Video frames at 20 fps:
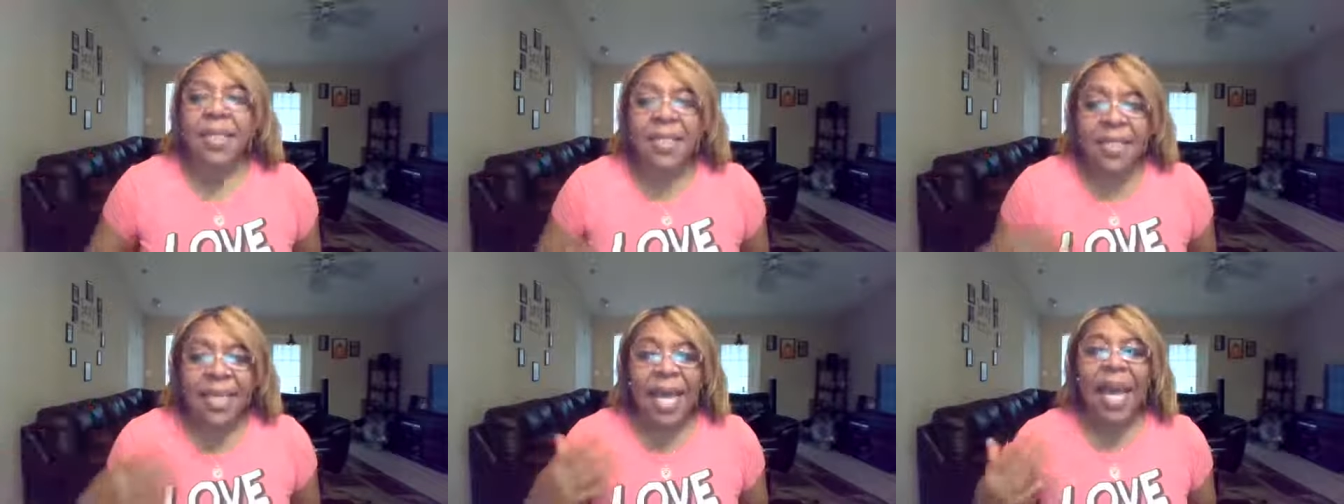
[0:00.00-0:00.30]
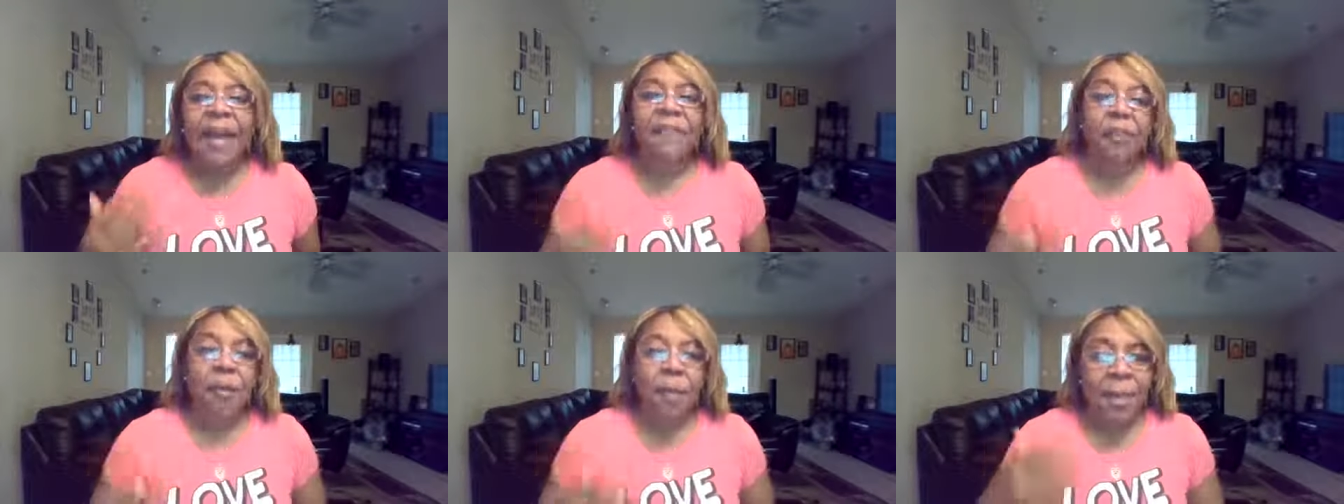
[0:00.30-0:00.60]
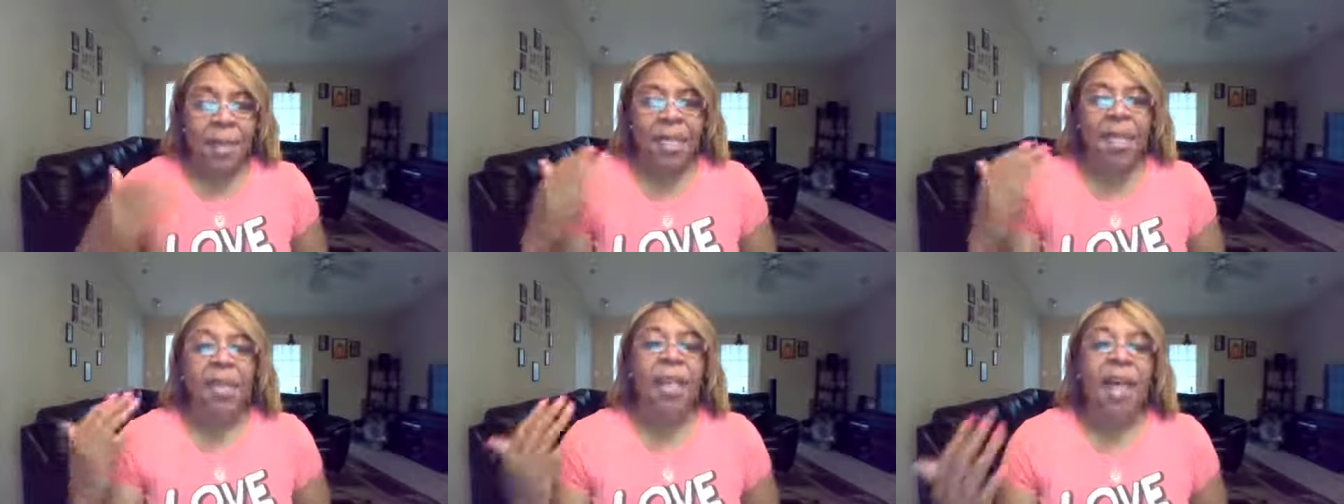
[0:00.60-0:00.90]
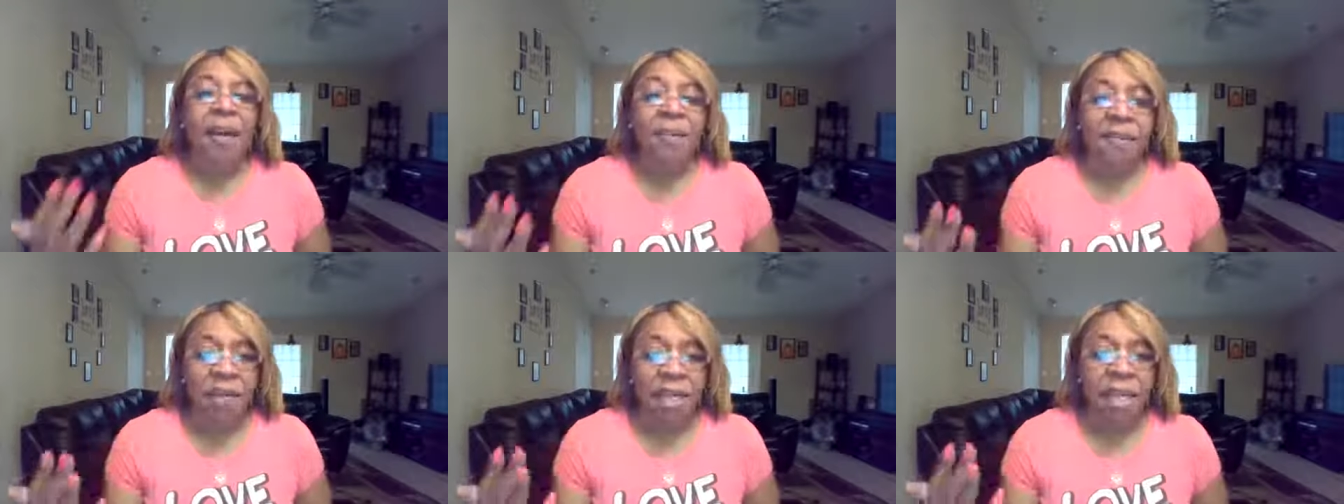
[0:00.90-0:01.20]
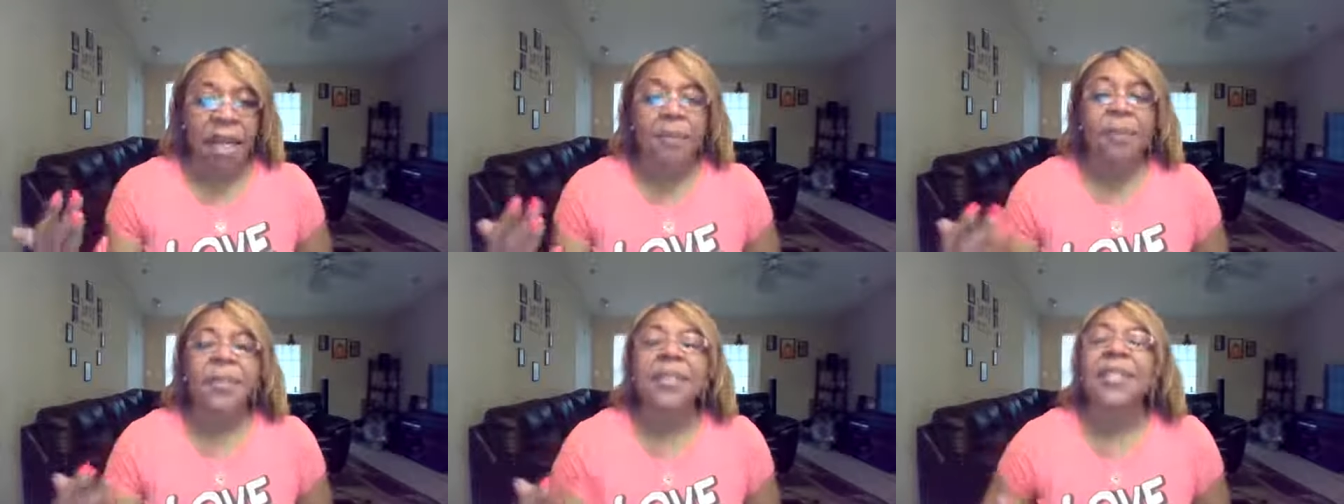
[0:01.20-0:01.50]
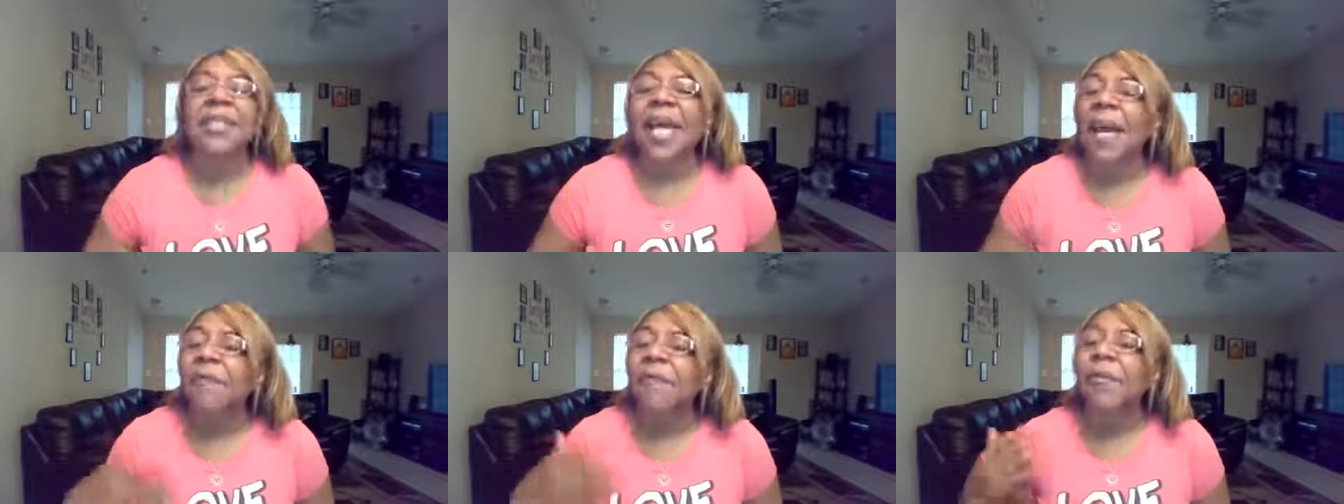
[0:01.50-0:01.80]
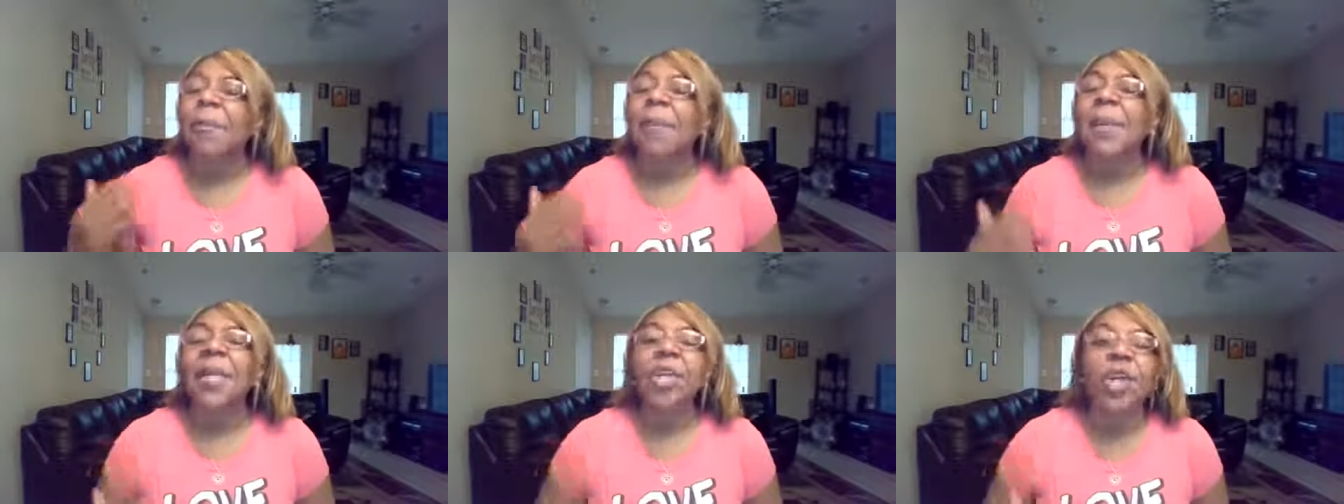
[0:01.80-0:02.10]
It's time for me to level up. It's
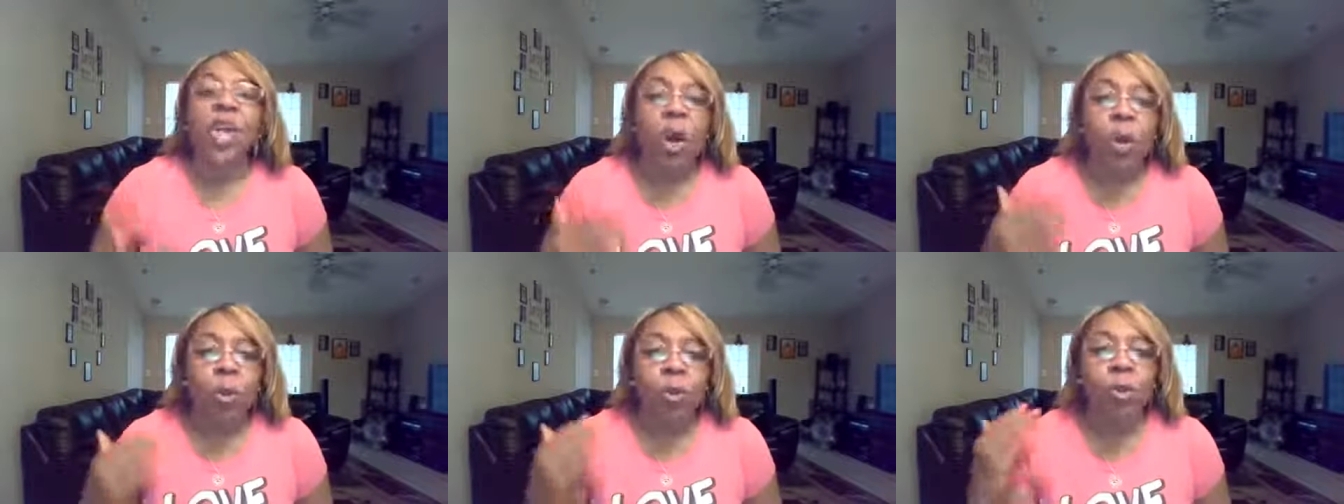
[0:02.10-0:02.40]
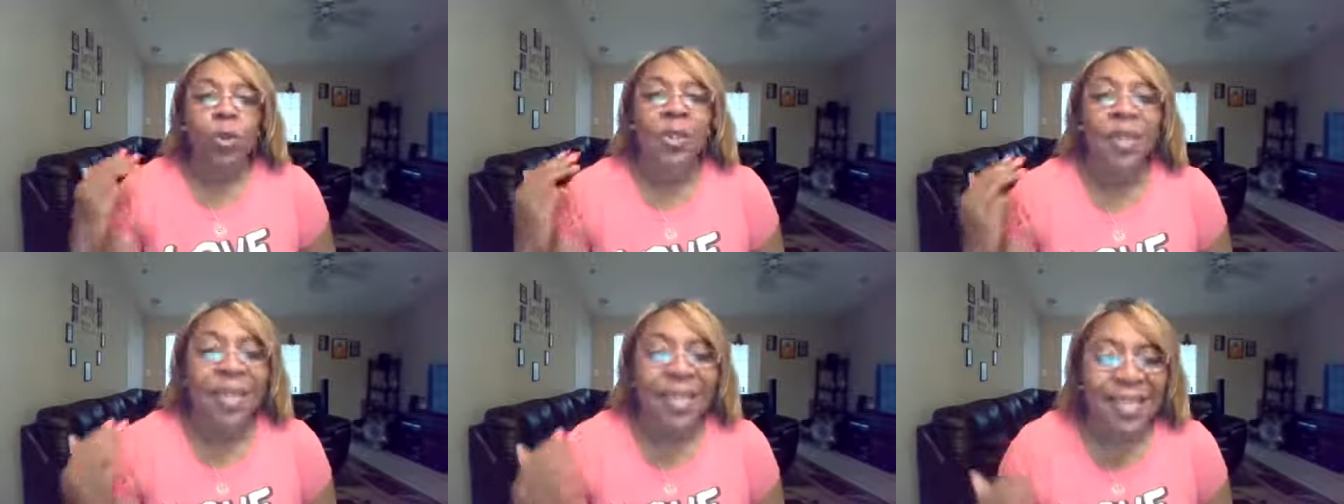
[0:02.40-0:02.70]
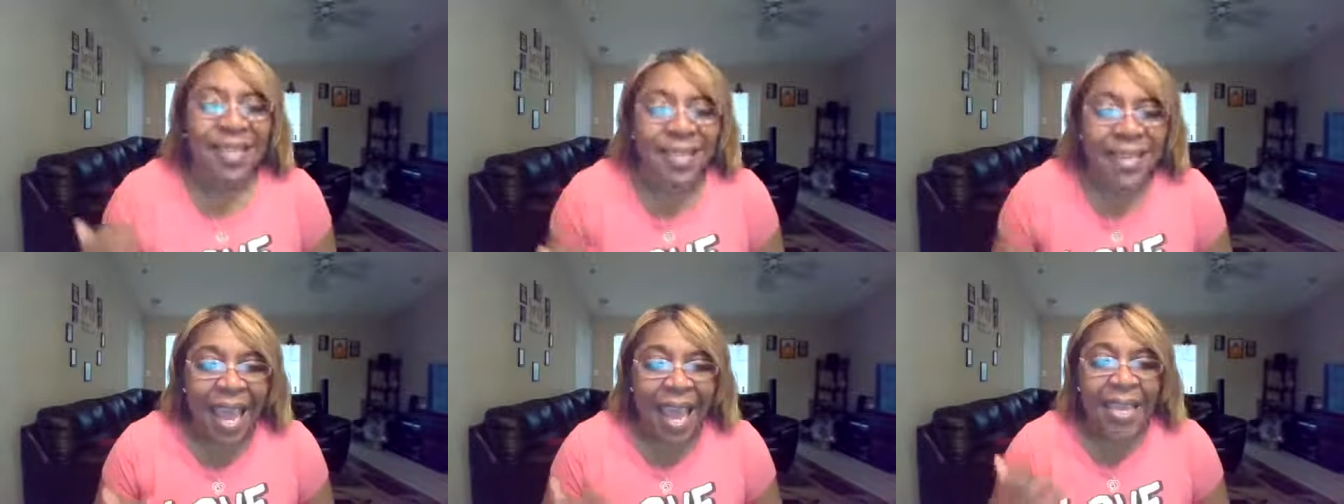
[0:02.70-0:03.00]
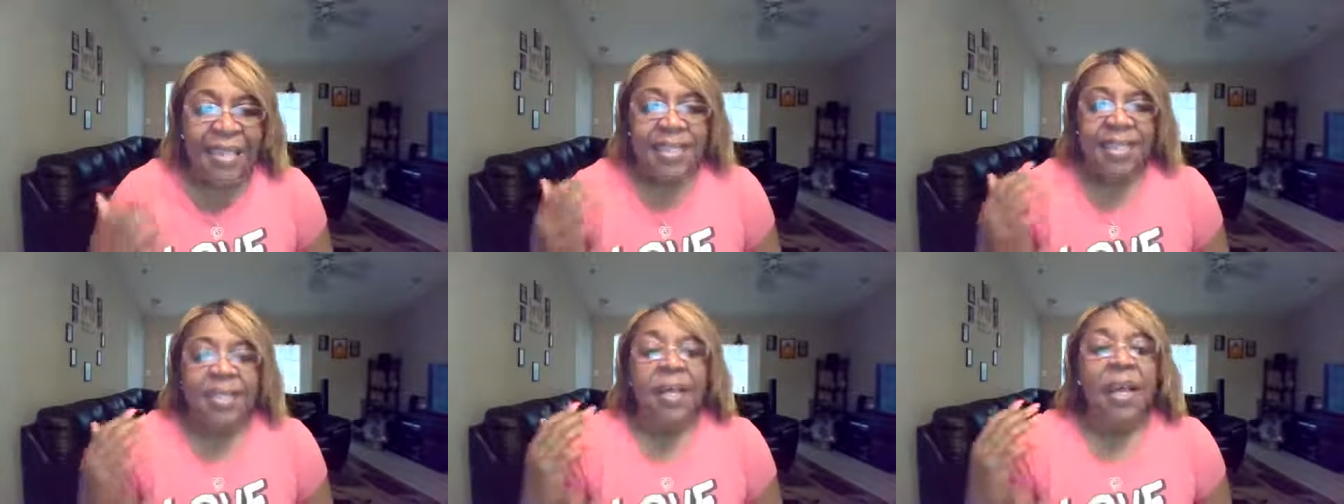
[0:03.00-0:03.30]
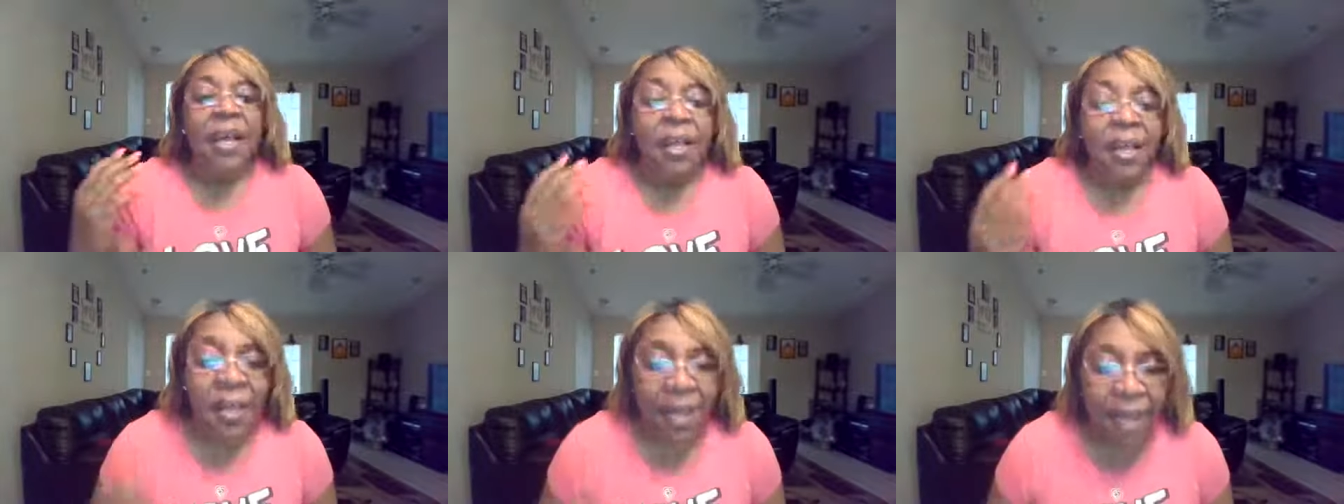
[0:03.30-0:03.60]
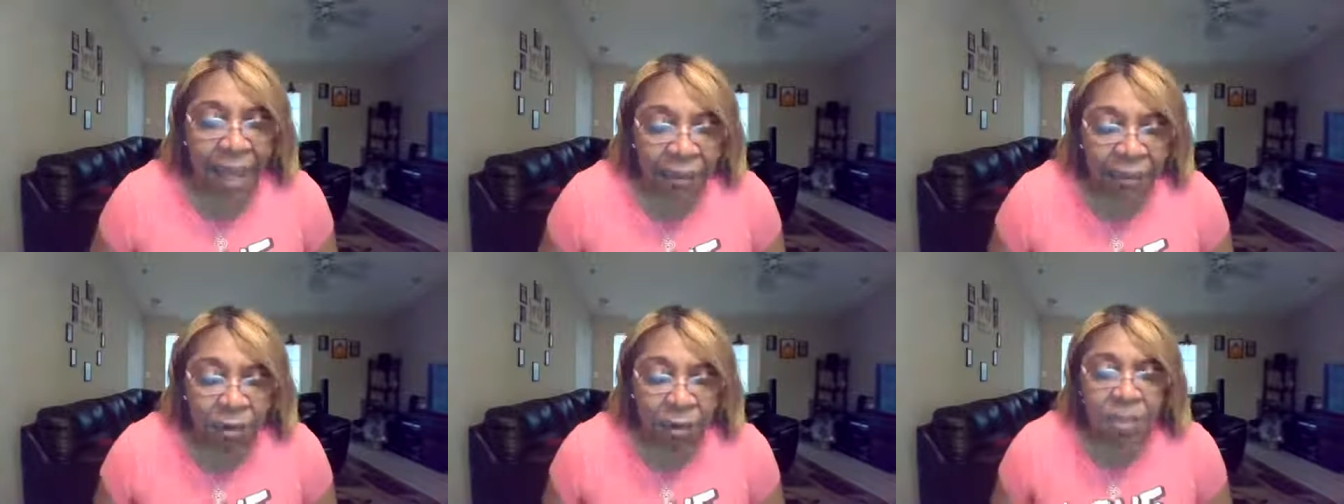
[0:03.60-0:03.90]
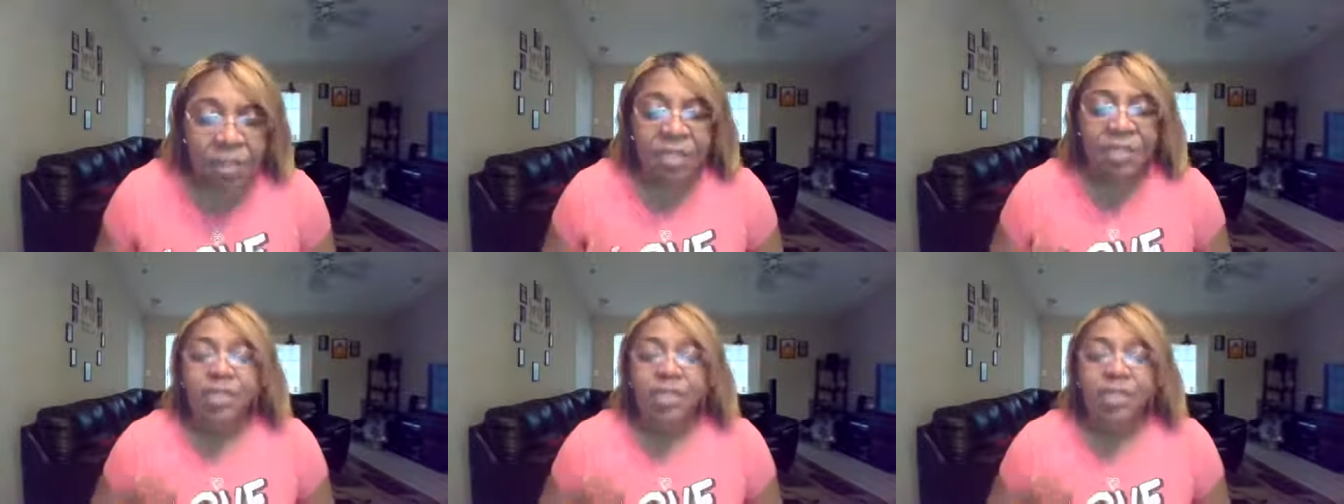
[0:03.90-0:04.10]
time for me to go to the next level.